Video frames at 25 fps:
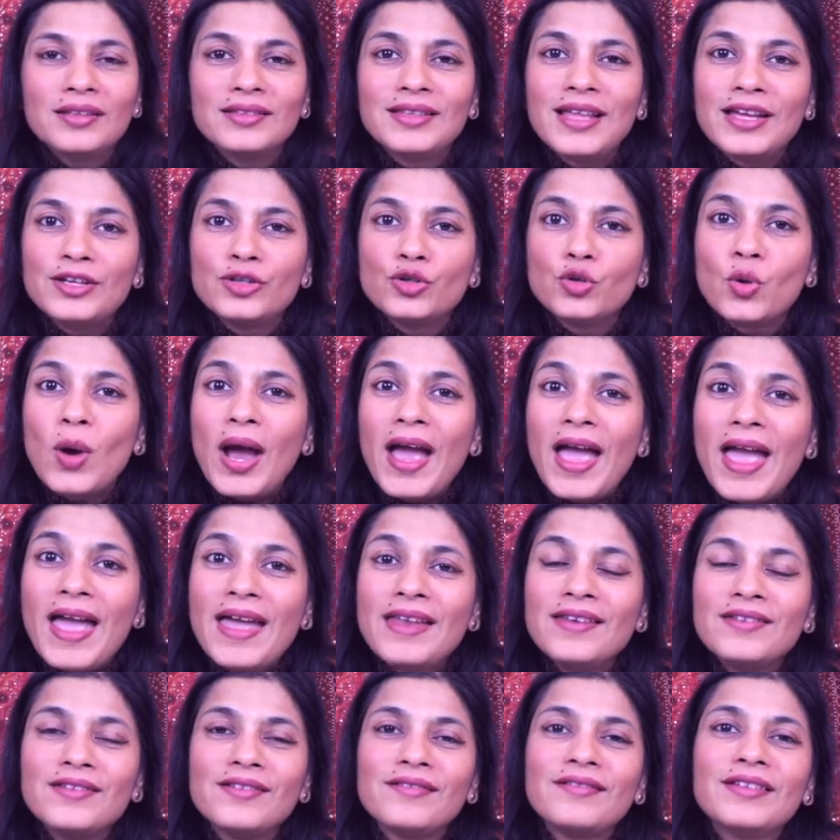that you're
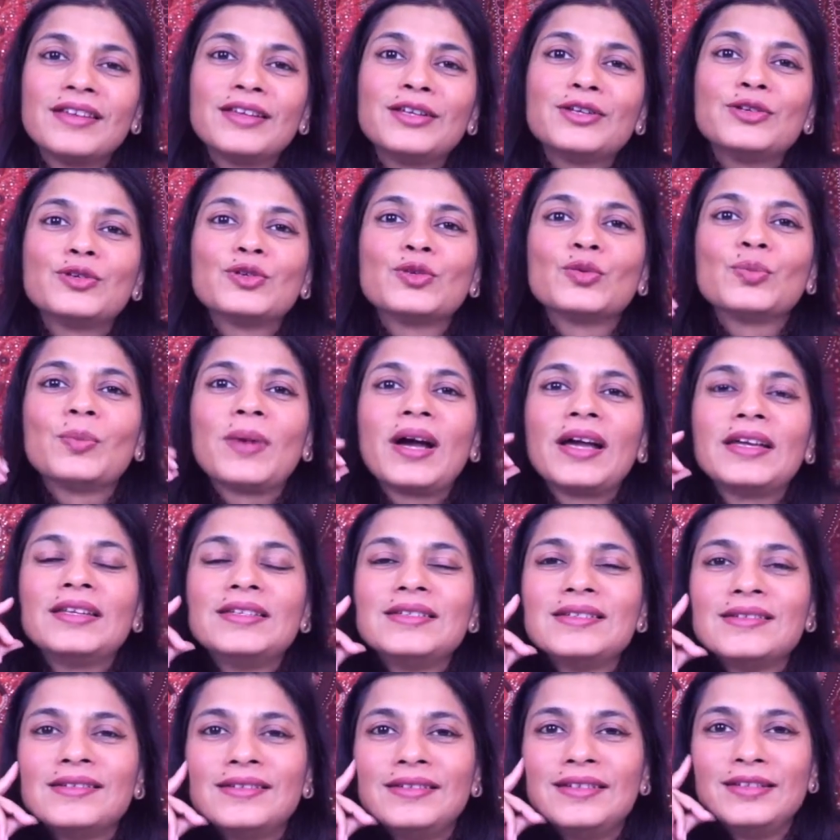entering into, my
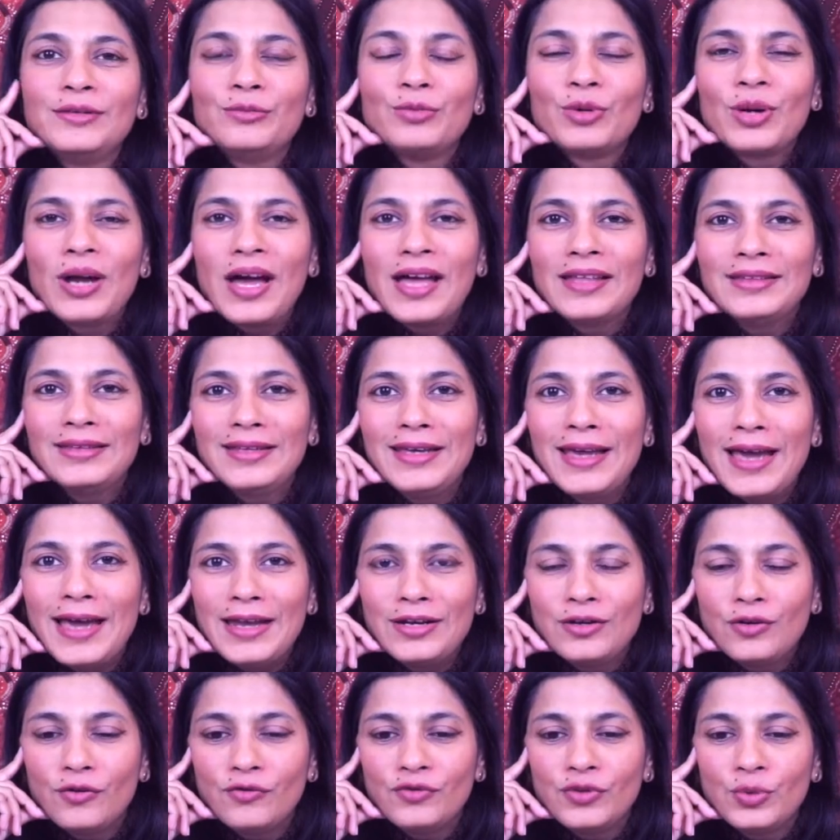dear Libra, at the
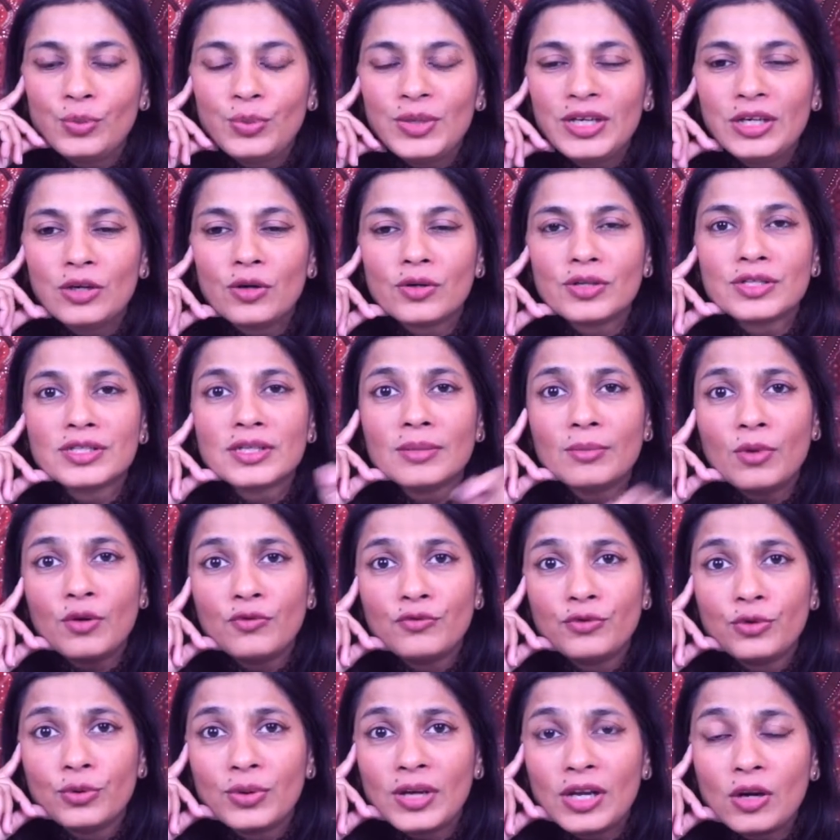end of the week. Or some
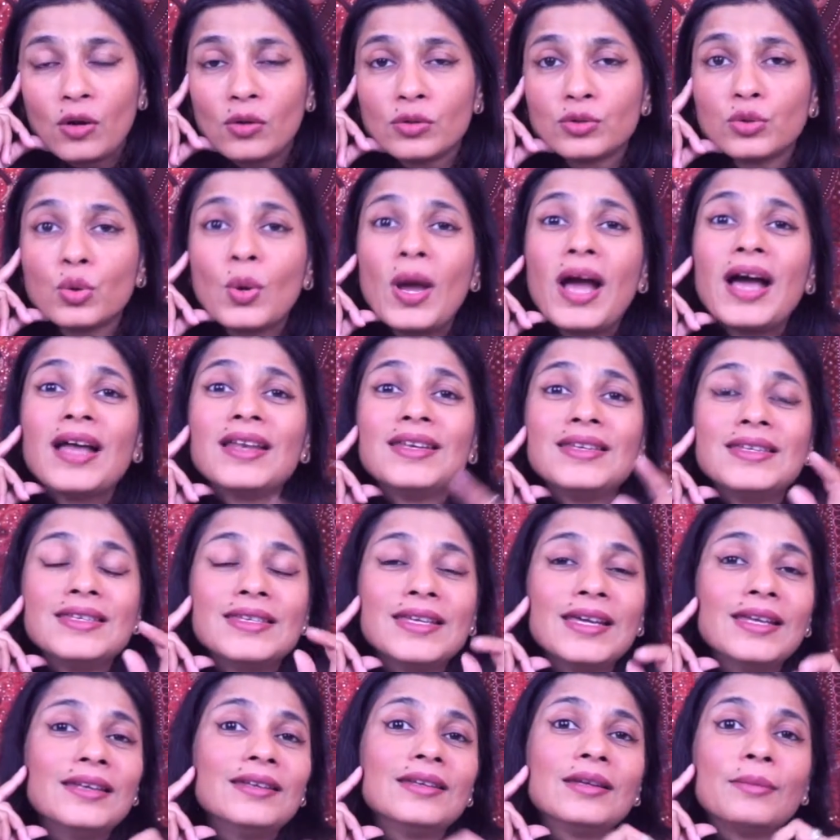of you can also
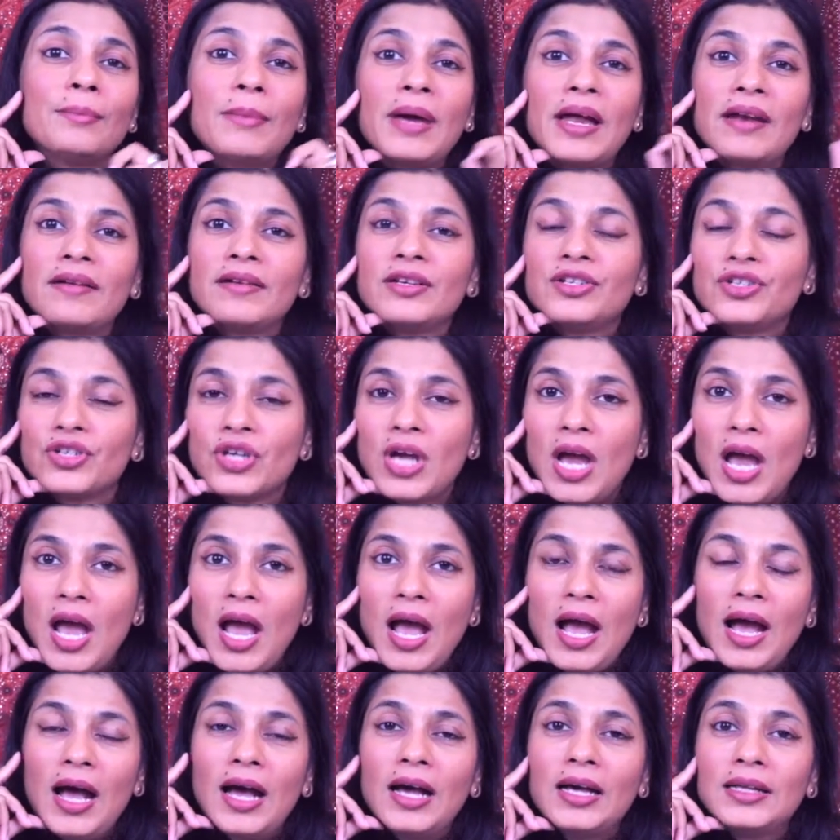attend a marriage
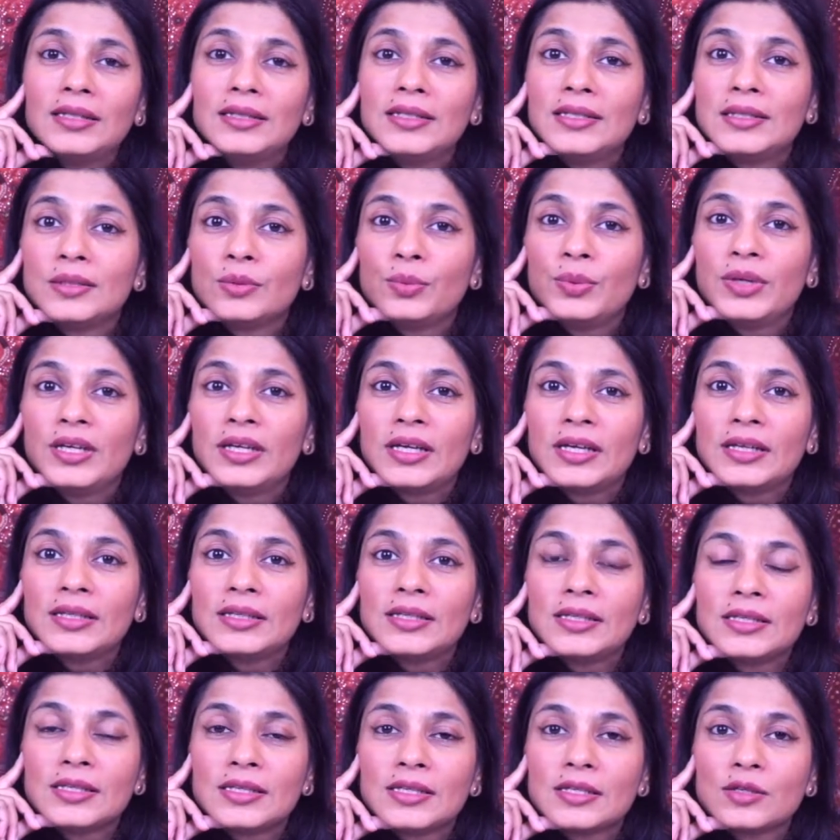uh, this
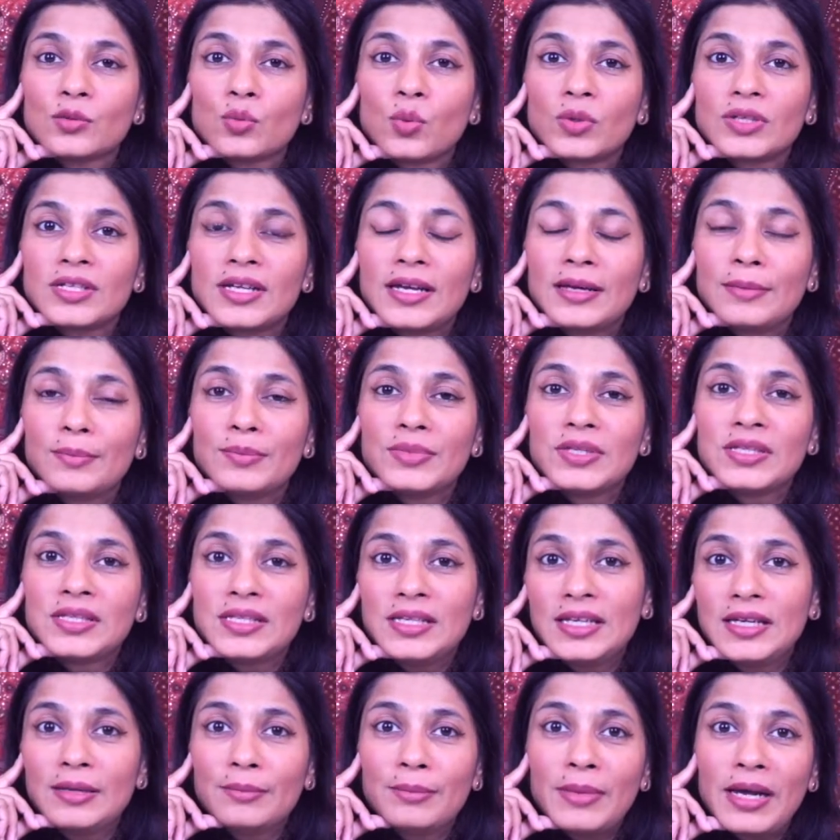weekend. This is what I am
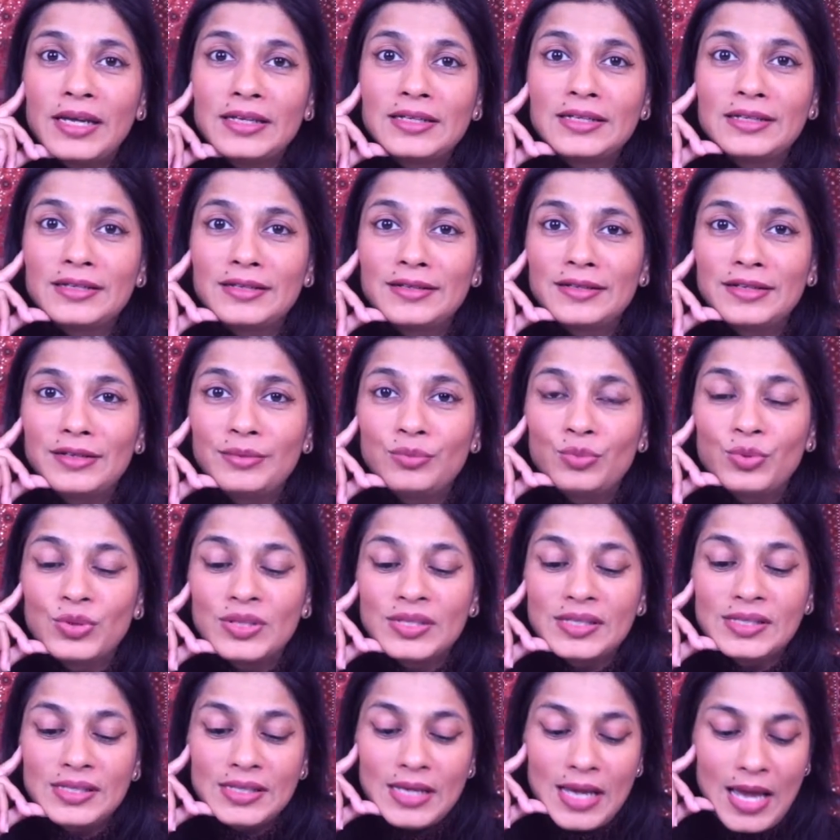seeing, my dear
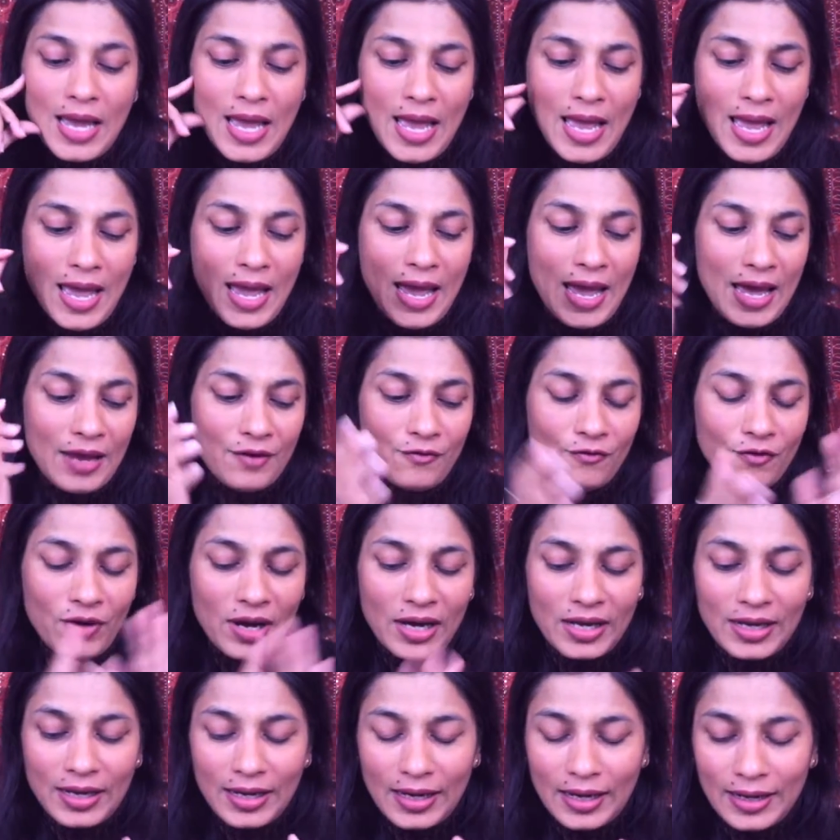Librans. And
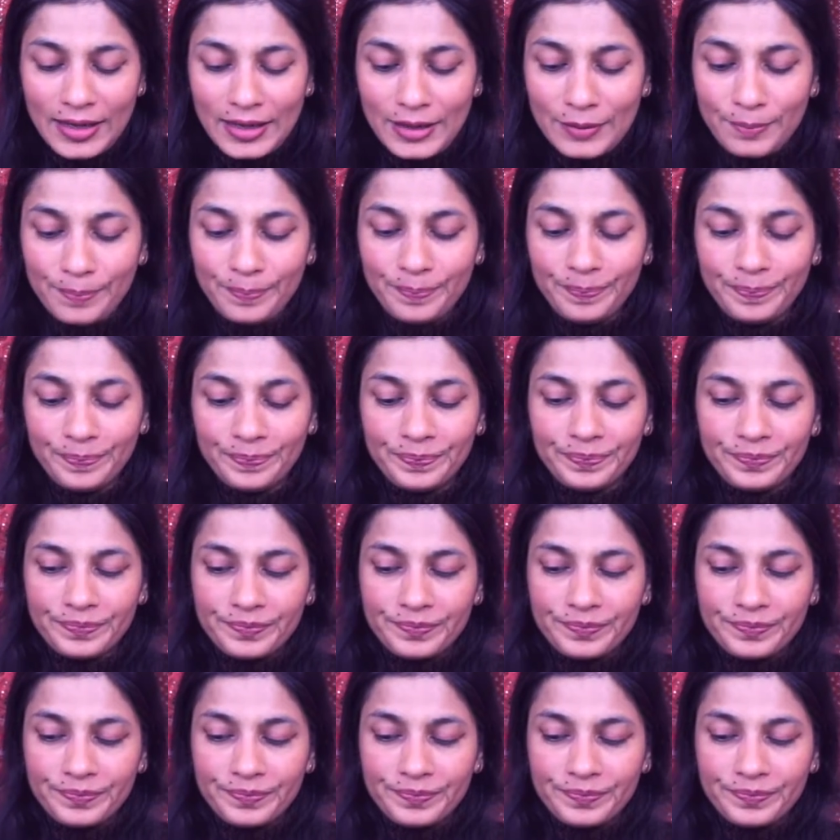while I am